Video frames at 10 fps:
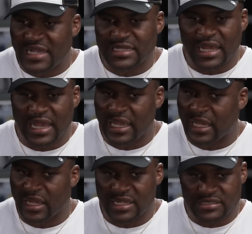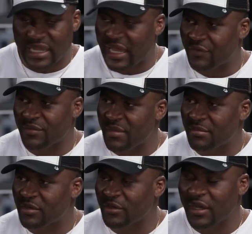as I, as I can
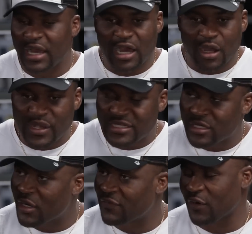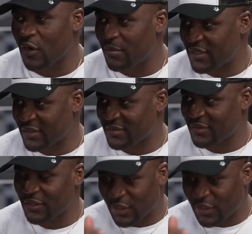remember, I always love combat. You